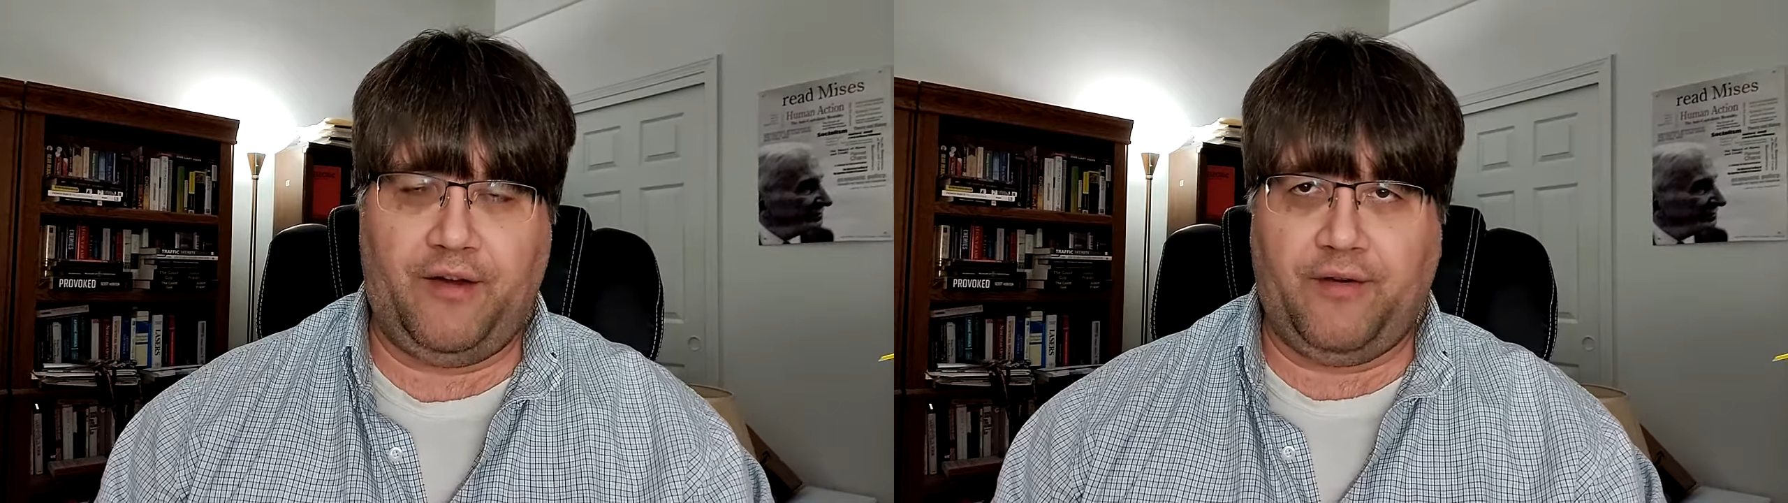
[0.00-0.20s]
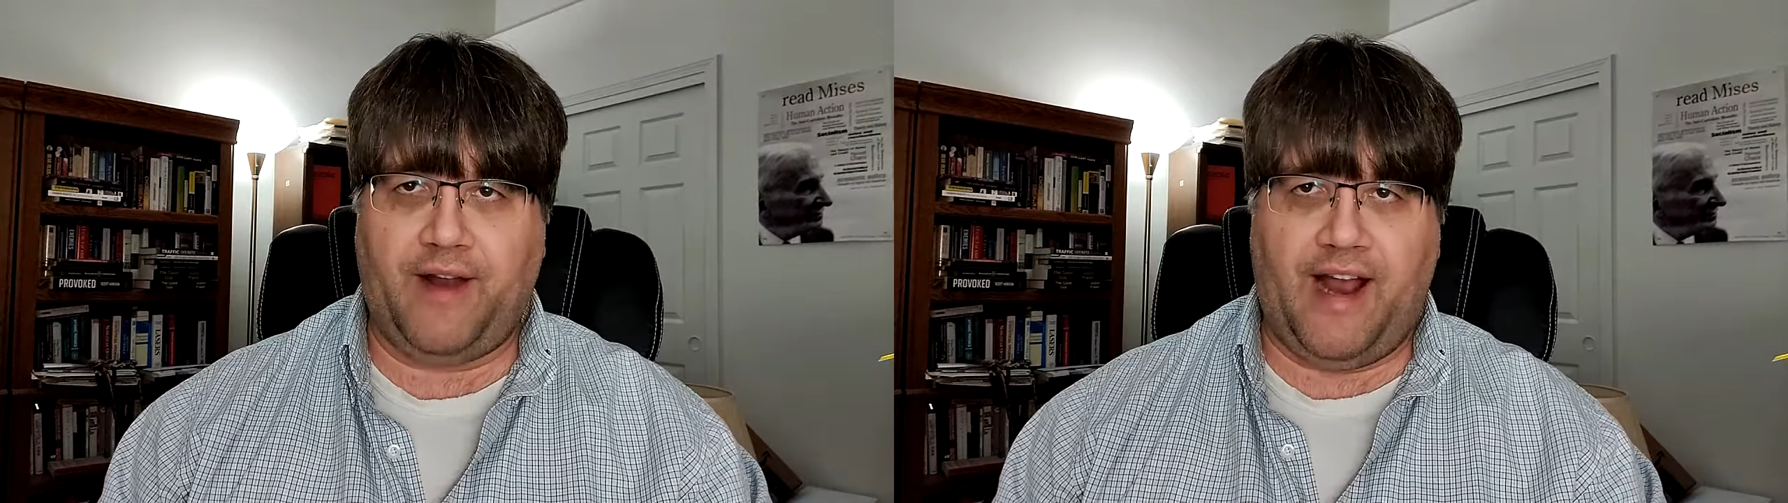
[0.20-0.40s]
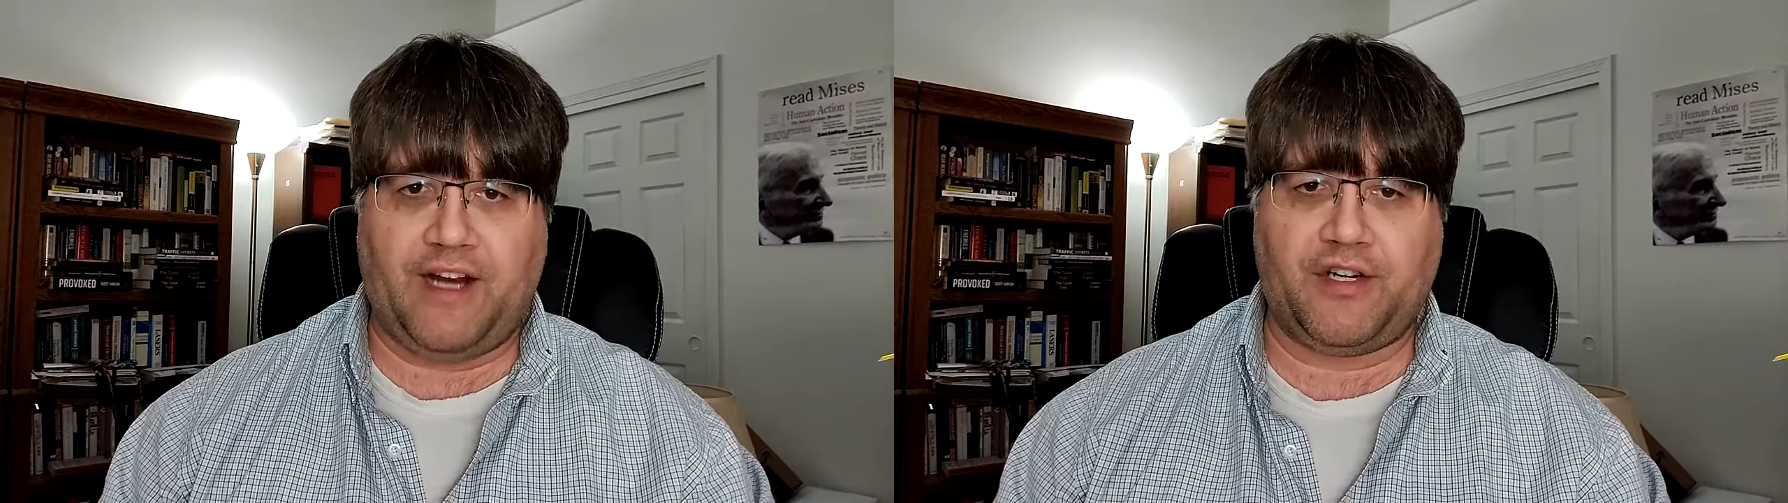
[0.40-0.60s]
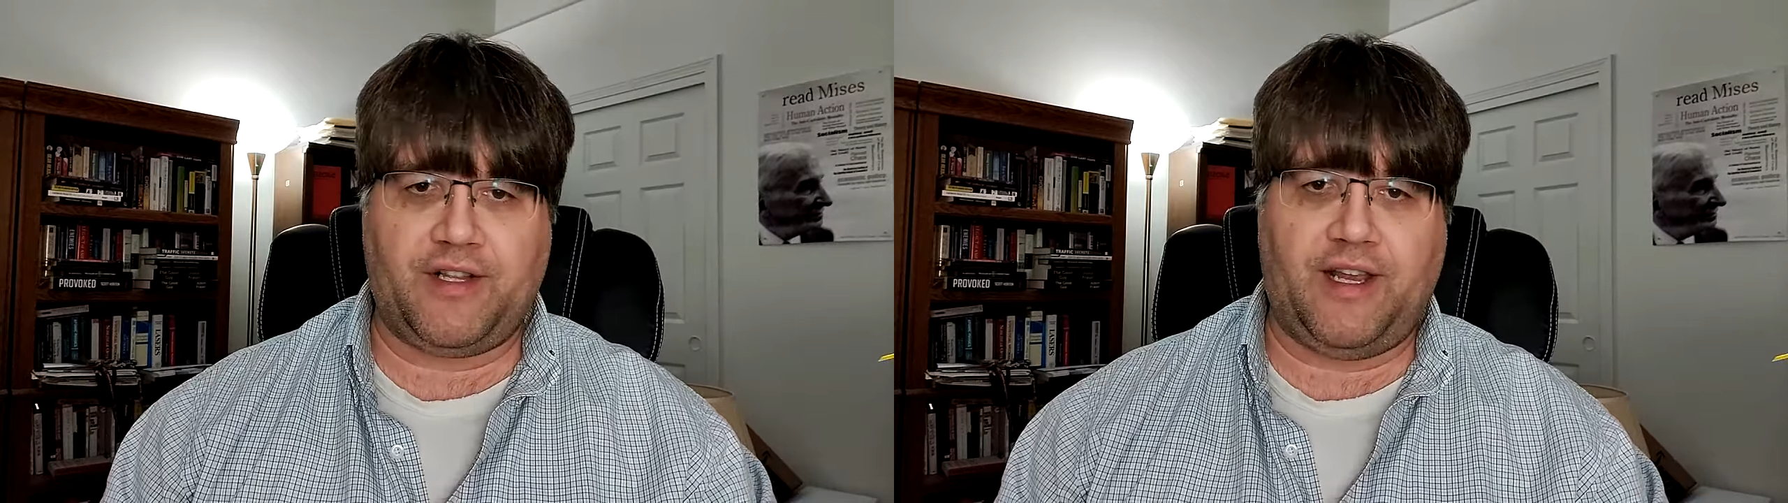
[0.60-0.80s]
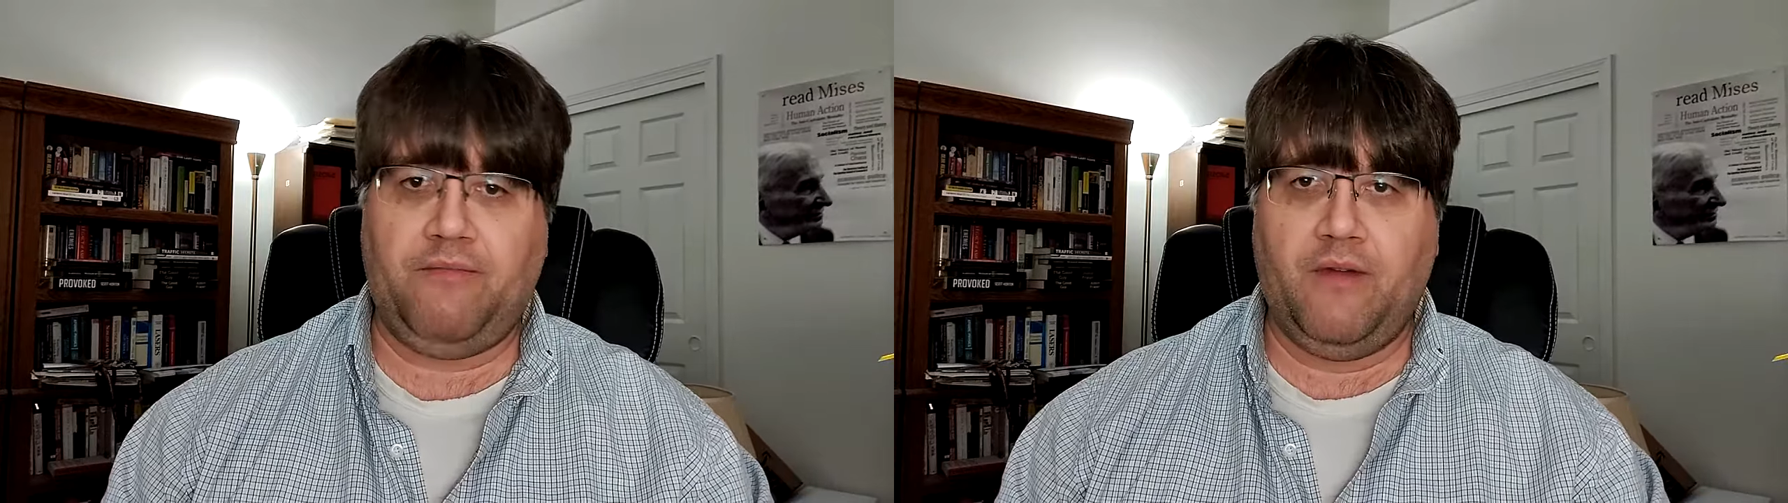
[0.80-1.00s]
You could
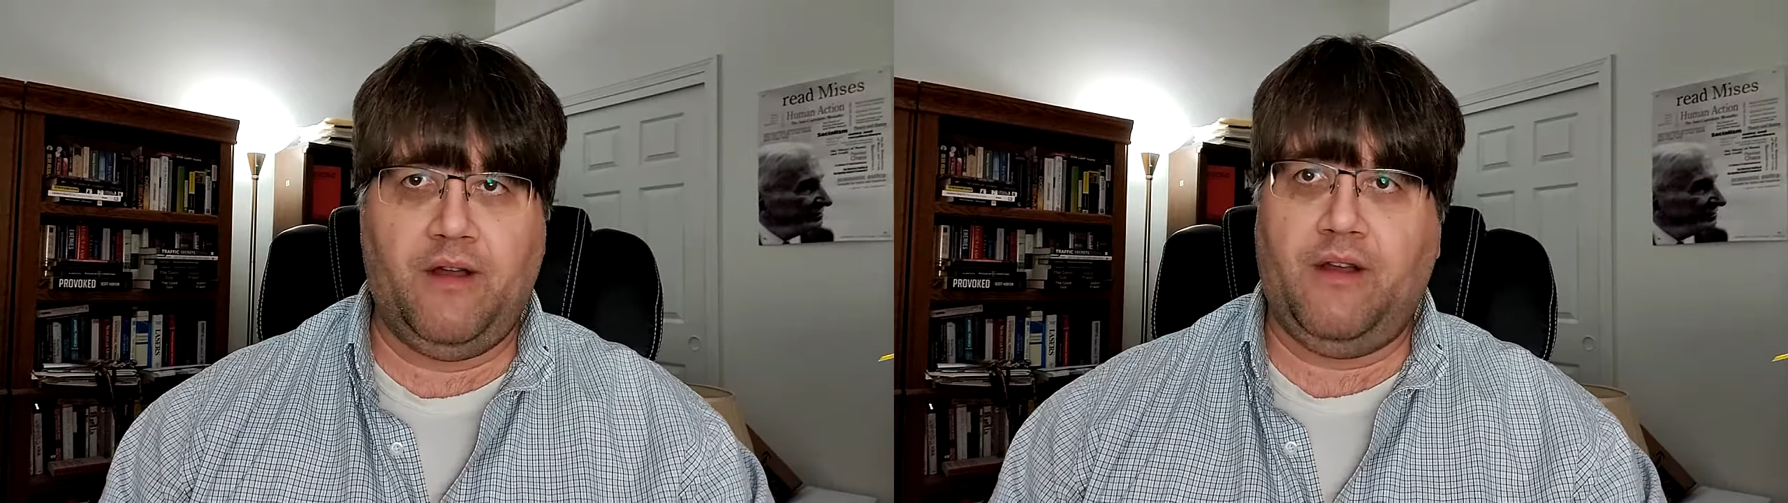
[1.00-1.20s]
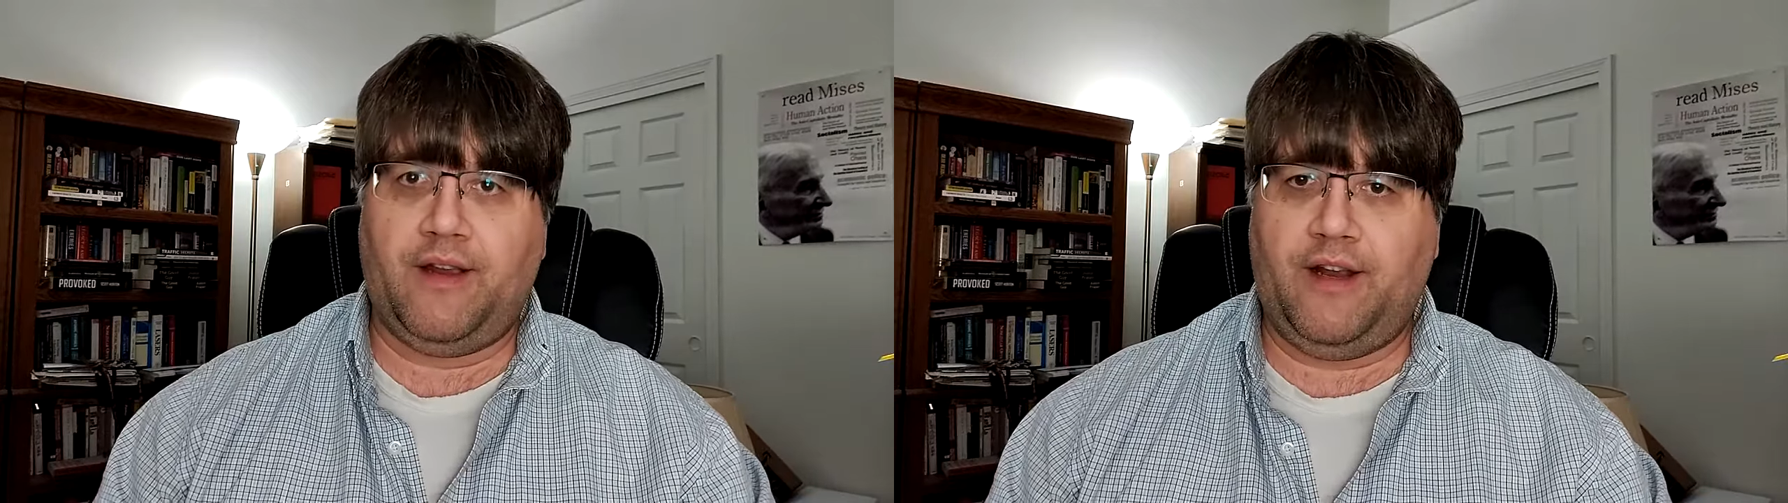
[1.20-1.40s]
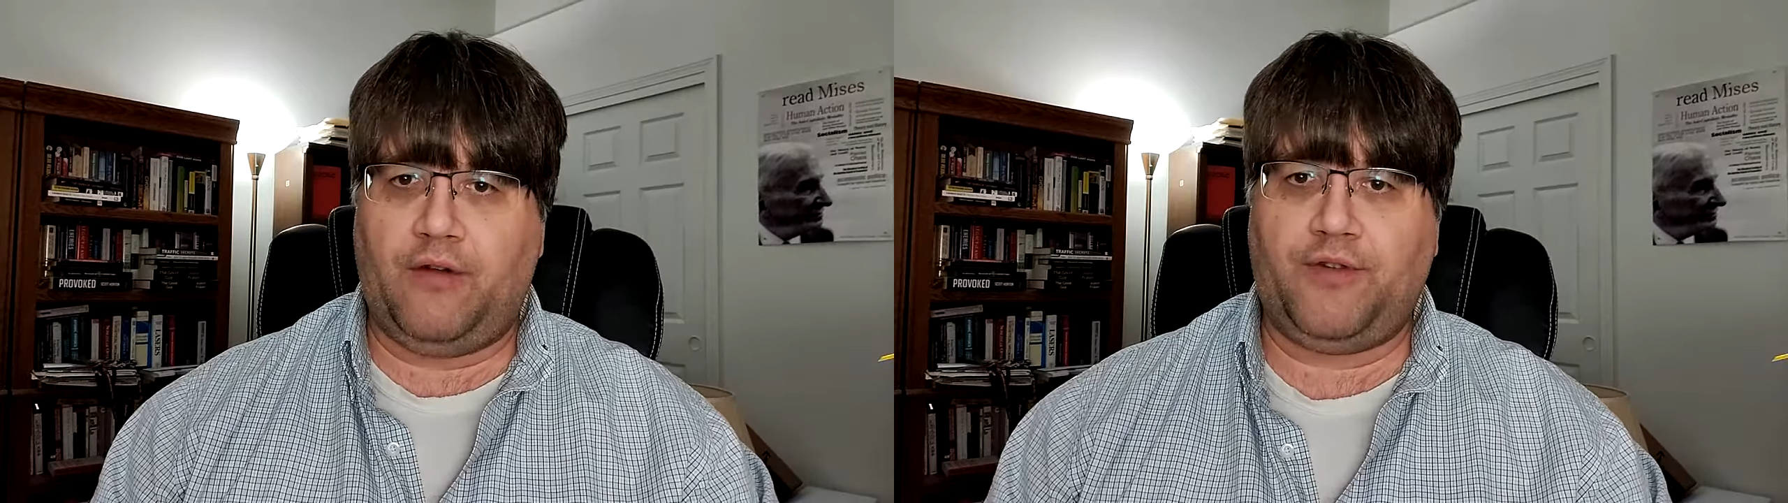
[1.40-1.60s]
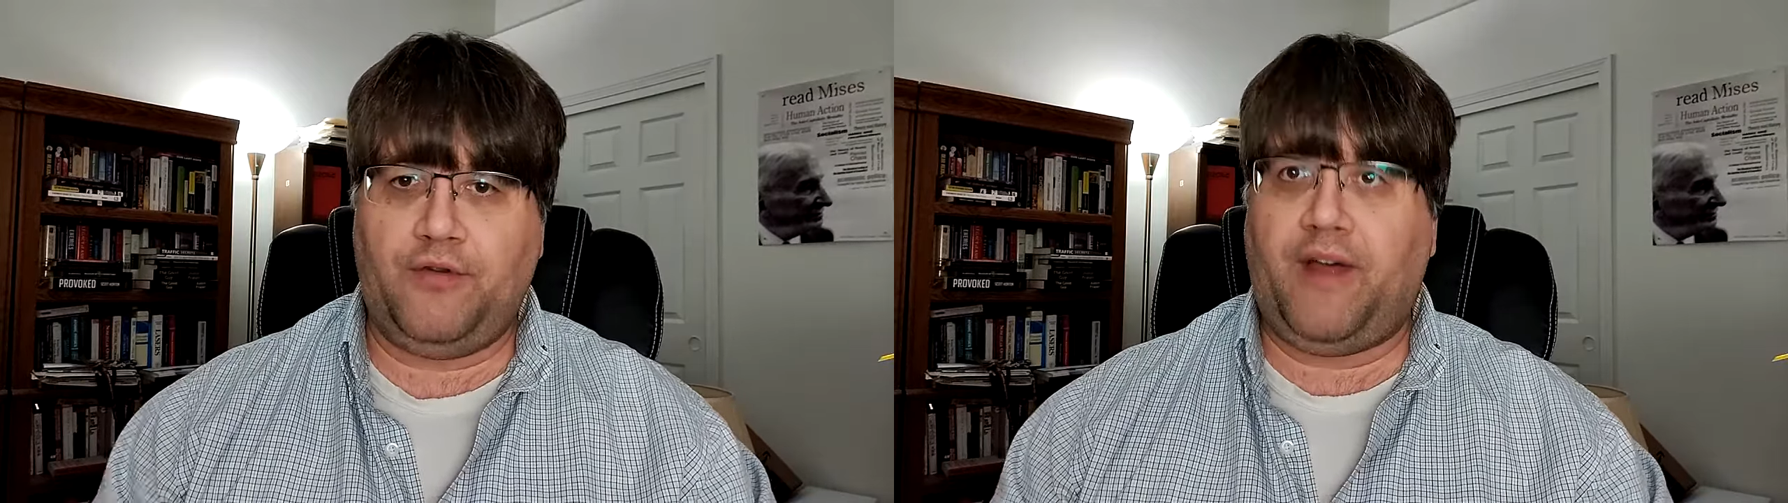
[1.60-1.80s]
actually do